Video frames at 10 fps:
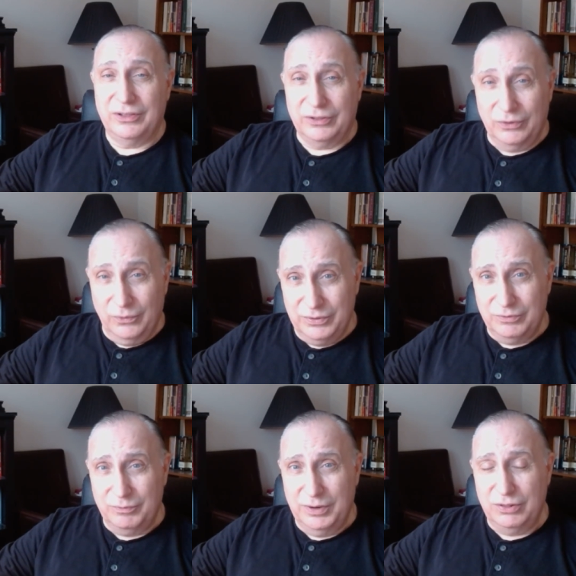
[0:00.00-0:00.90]
Going
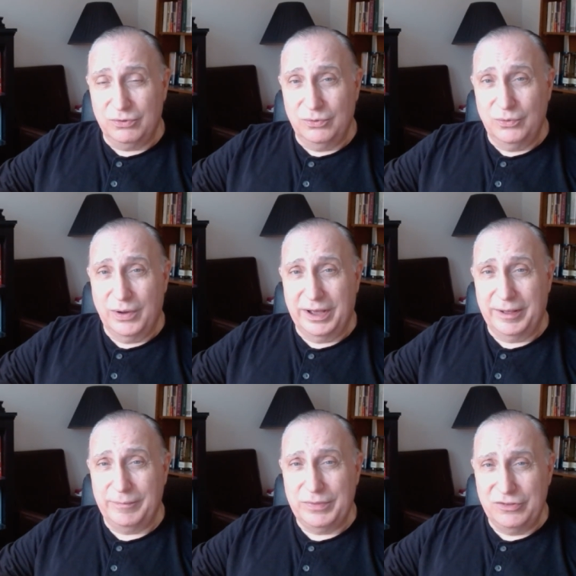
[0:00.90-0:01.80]
reading through